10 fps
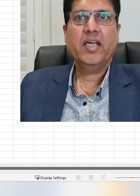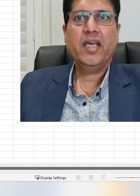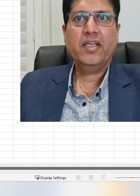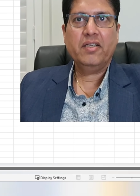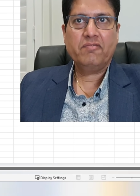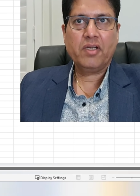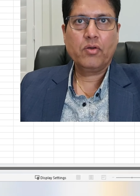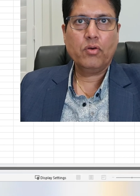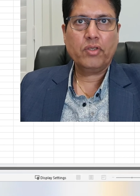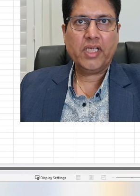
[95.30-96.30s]
and it will
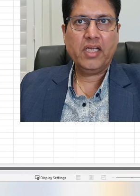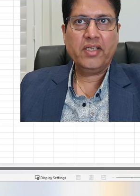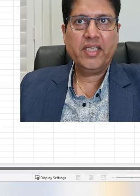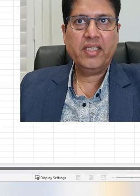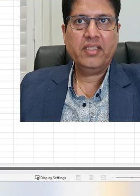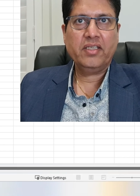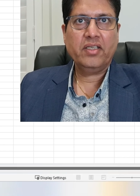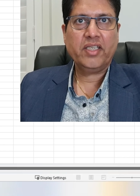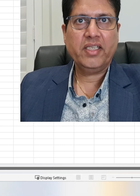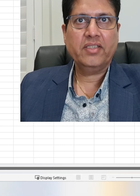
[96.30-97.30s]
go till
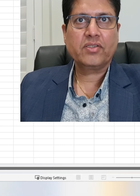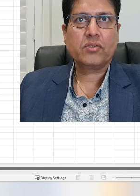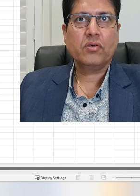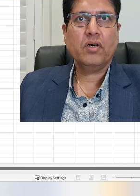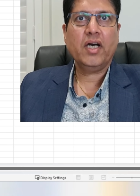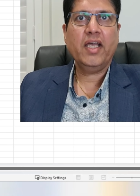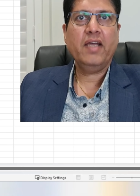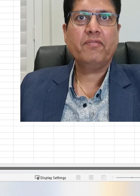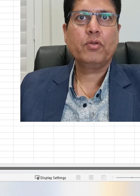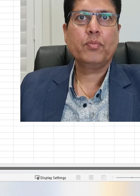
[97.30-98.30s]
D13. So I
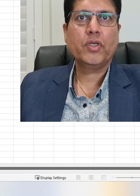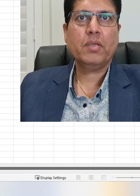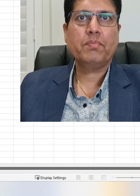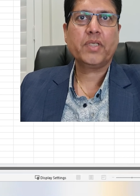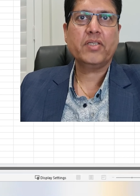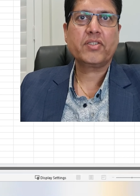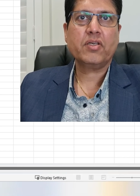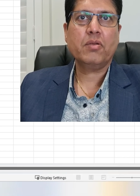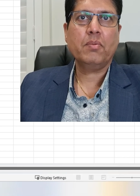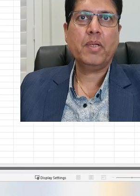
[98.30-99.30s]
have to put up
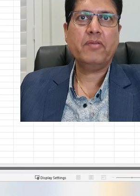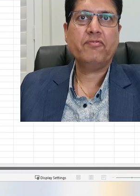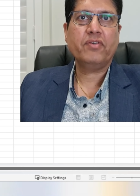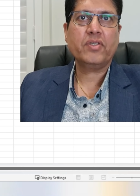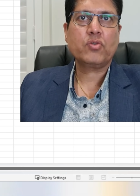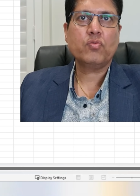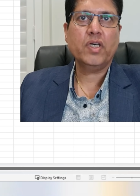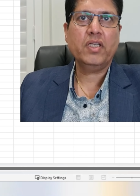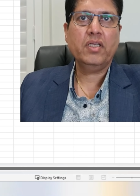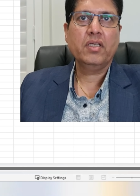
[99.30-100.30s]
cursor on my first
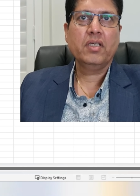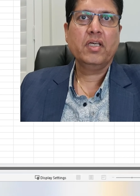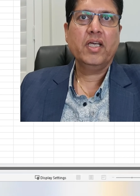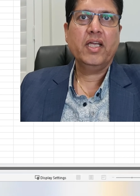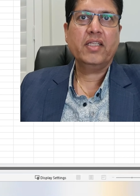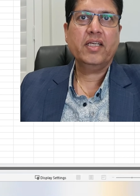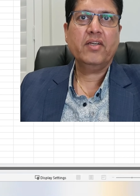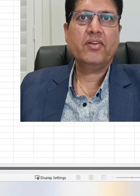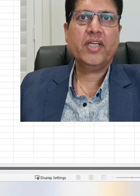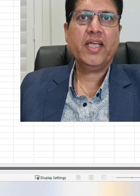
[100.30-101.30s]
one and
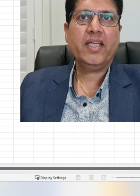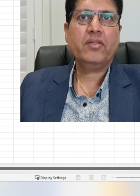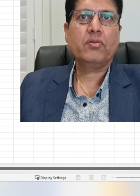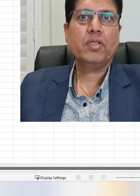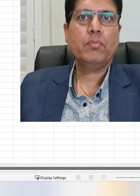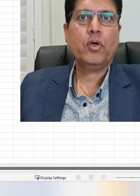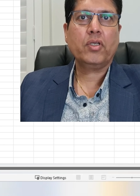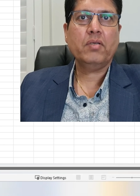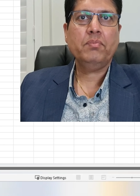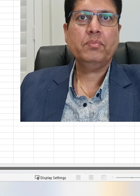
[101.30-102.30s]
then drag it to the
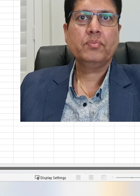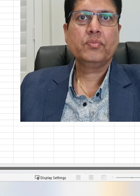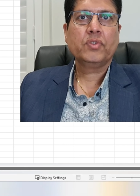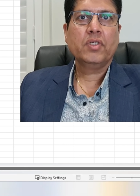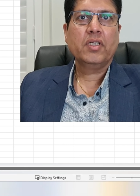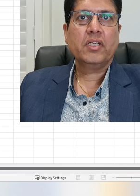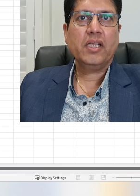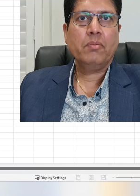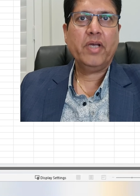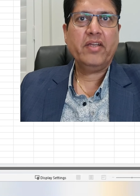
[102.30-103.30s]
bottom
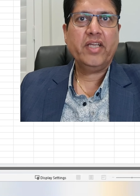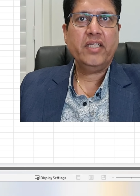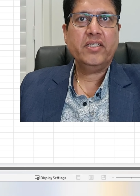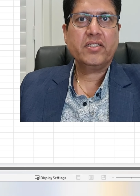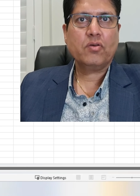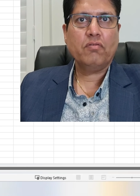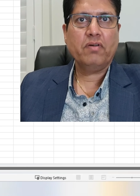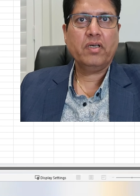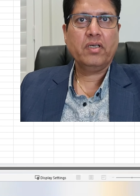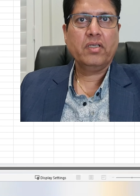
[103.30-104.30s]
till my range is
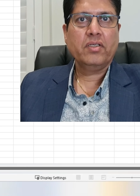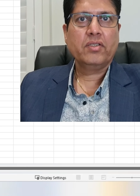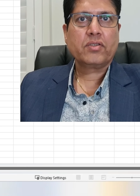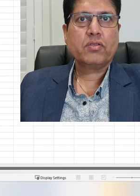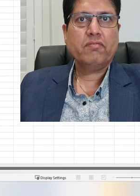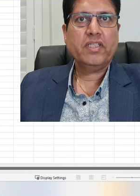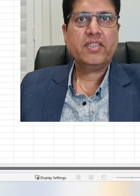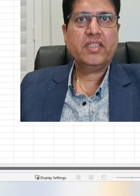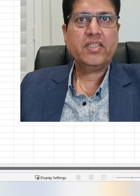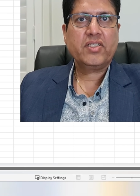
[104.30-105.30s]
over. So once
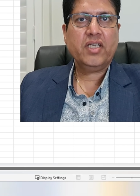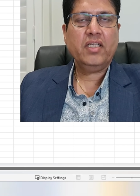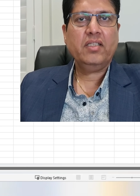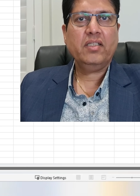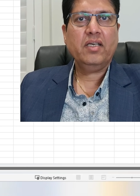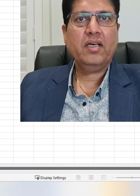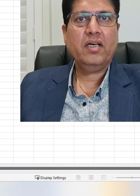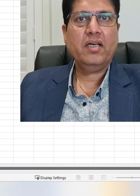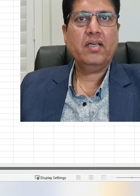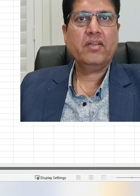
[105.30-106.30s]
it is done,
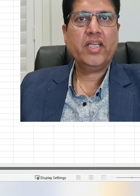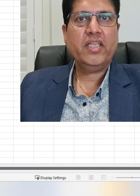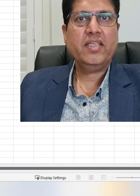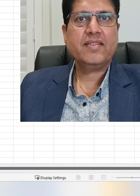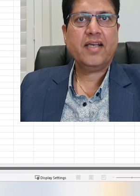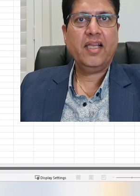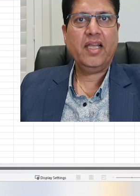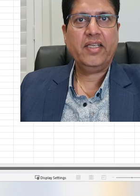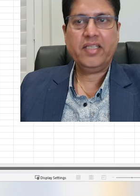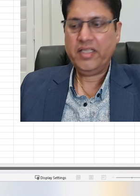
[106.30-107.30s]
the range is
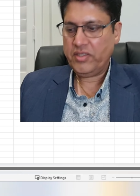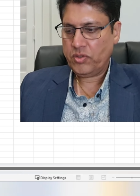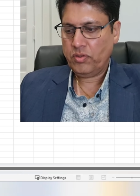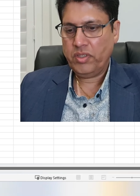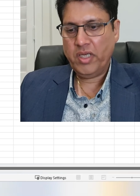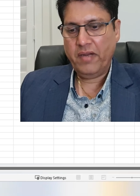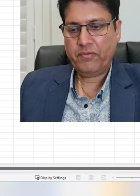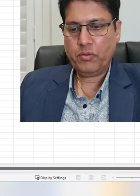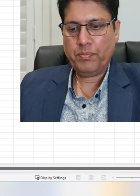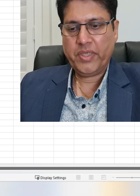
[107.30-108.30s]
highlighted. So you
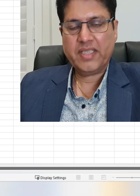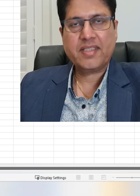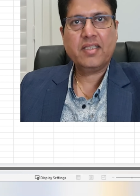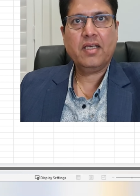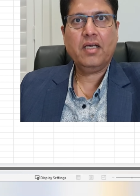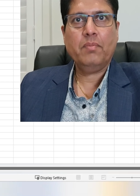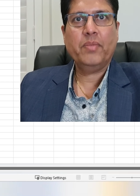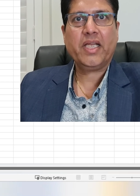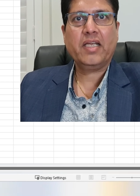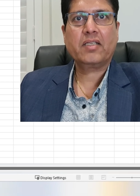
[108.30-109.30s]
have to press the
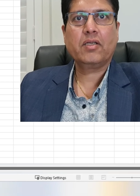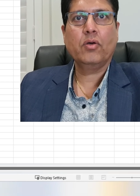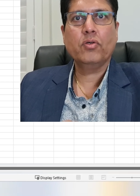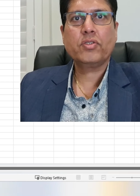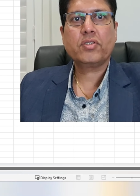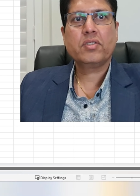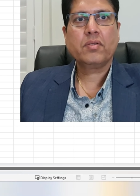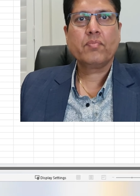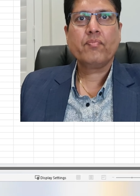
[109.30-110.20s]
bracket close